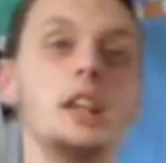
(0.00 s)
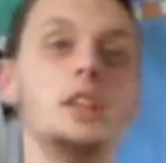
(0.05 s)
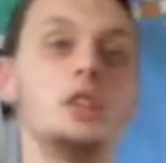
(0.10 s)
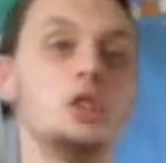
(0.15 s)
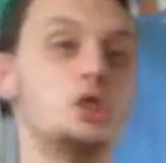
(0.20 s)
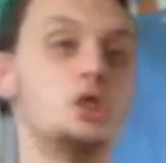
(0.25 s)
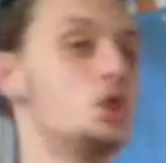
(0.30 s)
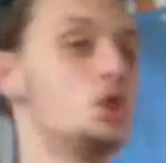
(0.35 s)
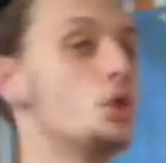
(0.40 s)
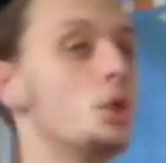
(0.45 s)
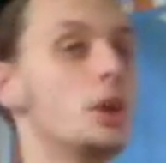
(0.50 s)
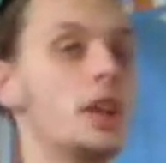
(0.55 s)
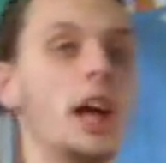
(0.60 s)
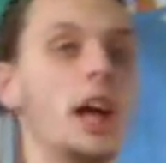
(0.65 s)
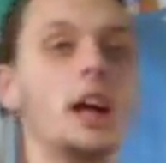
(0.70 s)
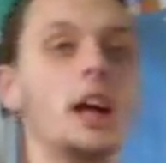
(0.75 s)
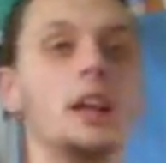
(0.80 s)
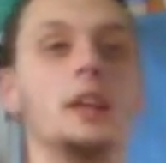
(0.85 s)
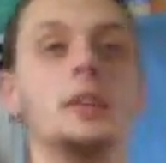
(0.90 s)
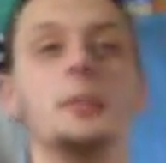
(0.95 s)
to shoot
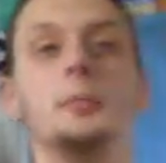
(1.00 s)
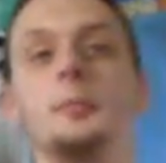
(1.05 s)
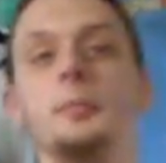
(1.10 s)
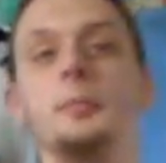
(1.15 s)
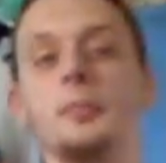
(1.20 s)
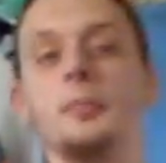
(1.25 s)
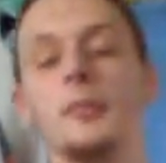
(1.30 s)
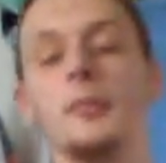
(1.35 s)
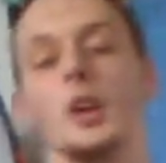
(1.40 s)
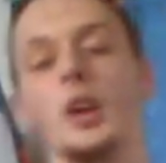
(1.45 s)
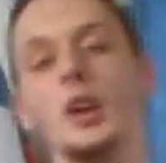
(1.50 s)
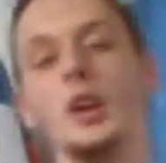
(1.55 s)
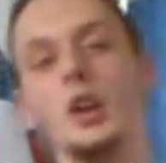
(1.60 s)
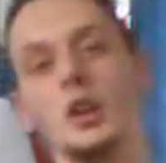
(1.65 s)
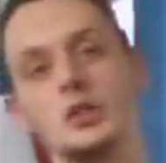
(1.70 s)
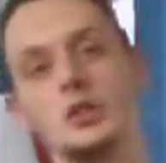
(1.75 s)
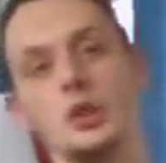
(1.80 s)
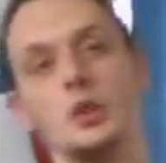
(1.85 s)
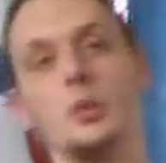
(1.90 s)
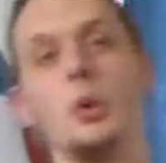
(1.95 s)
again.
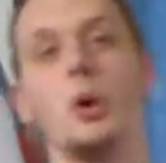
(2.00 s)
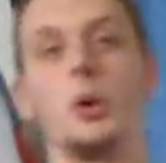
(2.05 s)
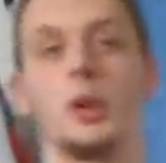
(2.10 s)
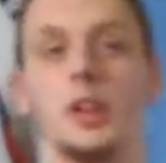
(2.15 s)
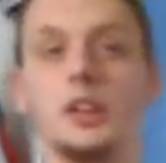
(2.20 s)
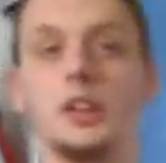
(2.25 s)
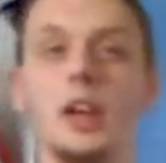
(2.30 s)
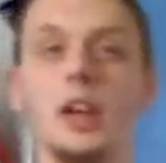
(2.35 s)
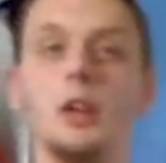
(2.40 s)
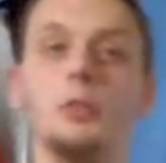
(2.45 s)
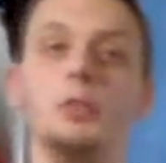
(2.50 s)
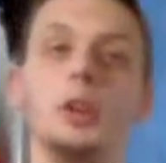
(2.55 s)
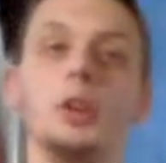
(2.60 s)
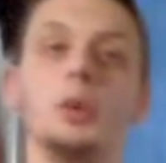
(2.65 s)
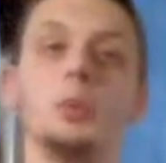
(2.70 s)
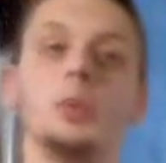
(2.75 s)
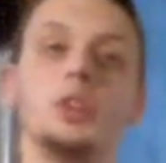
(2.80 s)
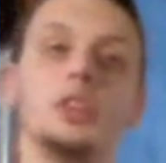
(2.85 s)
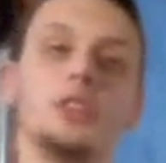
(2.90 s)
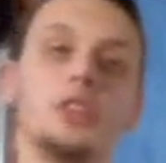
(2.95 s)
So you won't get that feeling
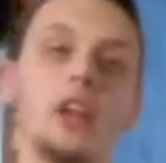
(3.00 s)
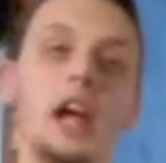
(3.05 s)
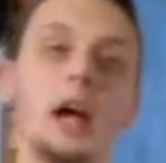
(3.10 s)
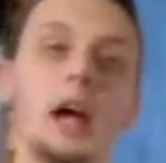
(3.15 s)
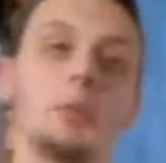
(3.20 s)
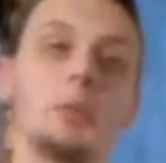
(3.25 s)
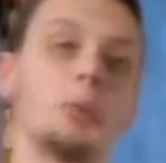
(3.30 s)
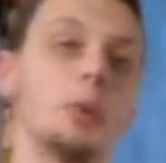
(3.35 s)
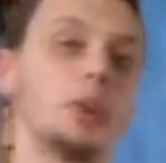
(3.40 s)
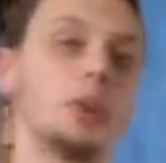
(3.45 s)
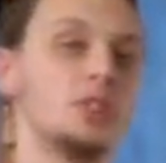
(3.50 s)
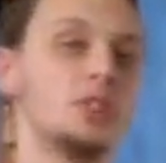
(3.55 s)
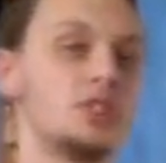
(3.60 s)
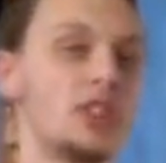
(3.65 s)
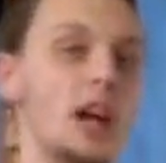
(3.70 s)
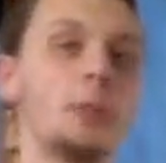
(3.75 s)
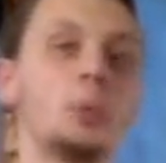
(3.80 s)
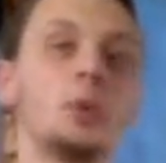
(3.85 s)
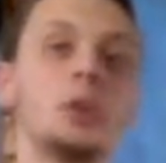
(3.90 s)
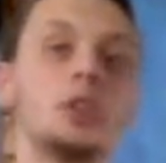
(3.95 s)
with the Zapper. But the
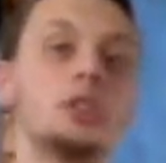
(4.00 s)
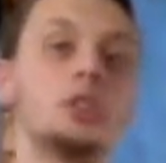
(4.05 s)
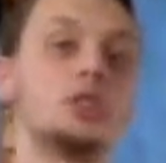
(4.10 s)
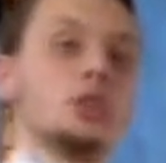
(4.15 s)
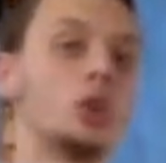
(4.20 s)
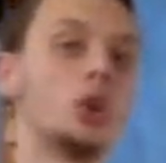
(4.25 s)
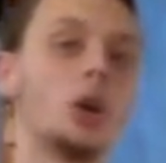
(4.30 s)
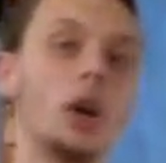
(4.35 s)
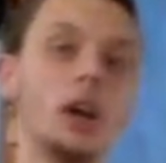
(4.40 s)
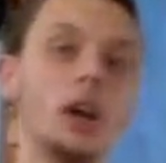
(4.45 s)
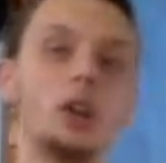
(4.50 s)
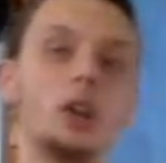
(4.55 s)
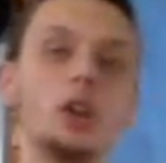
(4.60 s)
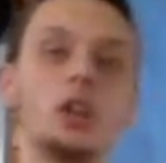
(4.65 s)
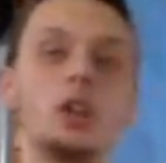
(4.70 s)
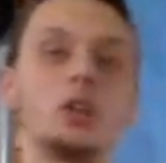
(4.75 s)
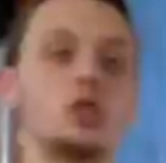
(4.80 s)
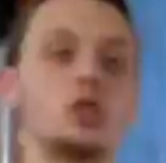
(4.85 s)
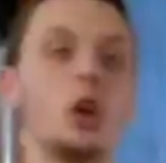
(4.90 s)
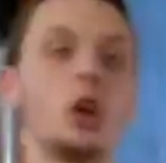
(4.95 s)
Zapper is still a good
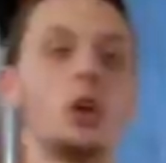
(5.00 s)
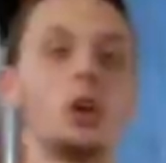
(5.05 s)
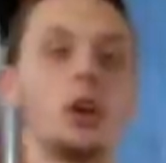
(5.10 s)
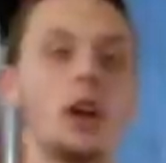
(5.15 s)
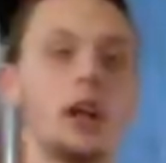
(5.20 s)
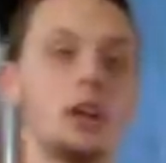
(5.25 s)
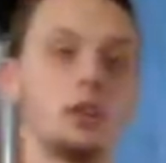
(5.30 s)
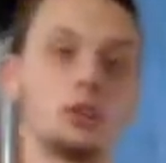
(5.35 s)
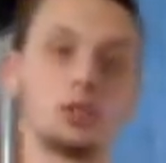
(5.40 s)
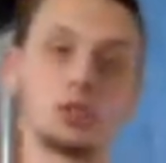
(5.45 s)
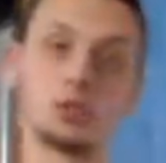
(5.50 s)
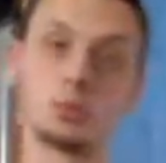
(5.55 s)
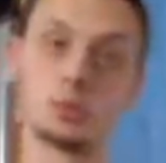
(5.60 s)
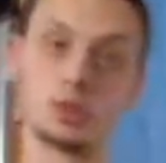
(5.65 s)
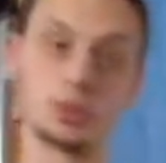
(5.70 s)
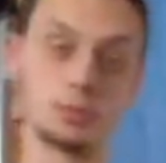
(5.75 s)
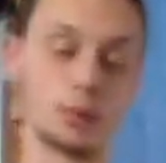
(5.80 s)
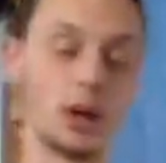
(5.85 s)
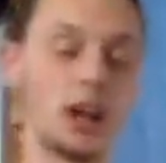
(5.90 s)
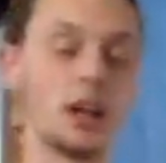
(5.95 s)
controller, and its
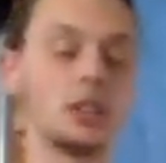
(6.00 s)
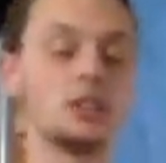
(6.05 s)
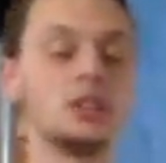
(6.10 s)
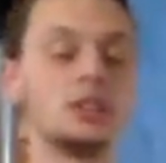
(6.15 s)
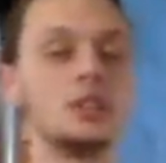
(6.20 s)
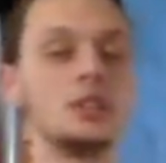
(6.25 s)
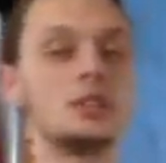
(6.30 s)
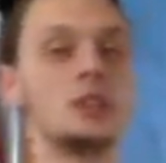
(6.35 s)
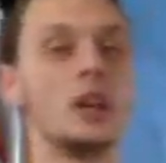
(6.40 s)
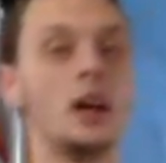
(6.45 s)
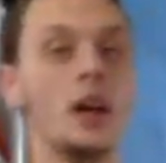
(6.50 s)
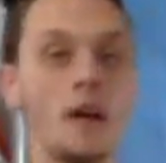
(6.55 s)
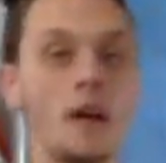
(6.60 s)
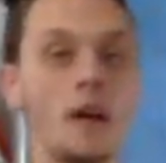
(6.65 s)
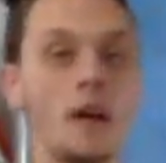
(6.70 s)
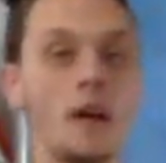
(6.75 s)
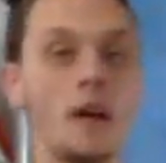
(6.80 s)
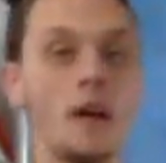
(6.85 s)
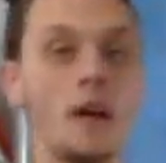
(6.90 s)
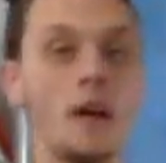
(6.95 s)
response is
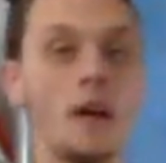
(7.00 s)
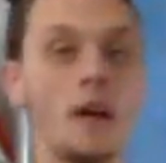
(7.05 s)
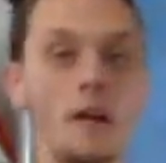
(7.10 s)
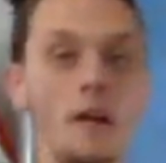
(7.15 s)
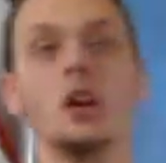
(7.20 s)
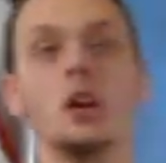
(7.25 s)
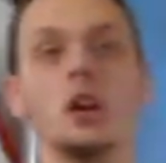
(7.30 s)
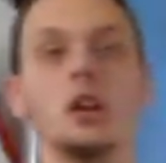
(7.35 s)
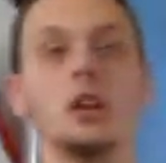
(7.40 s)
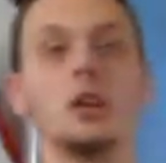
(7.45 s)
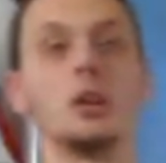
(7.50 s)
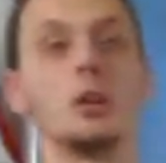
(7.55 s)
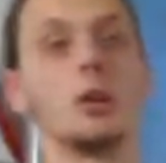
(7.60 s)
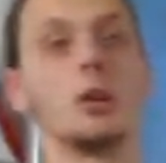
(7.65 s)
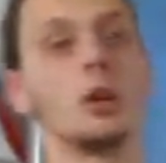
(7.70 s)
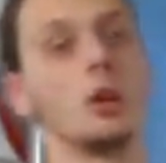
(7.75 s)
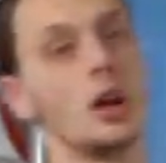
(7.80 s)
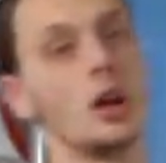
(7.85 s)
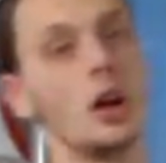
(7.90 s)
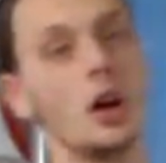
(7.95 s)
very good.
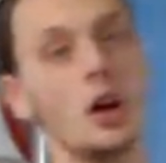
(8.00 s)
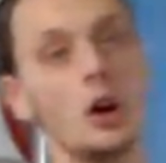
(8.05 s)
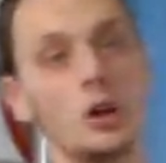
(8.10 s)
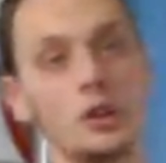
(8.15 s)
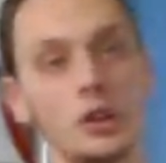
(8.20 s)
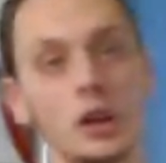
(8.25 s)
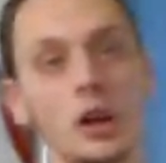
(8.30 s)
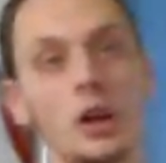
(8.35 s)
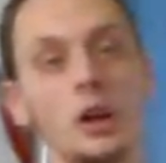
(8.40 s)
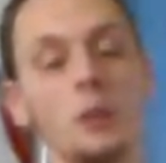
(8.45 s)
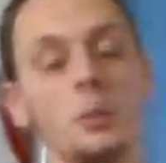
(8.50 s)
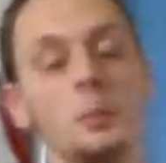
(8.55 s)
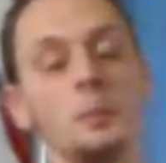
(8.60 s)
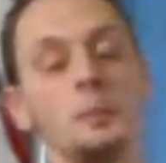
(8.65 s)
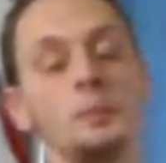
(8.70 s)
Although,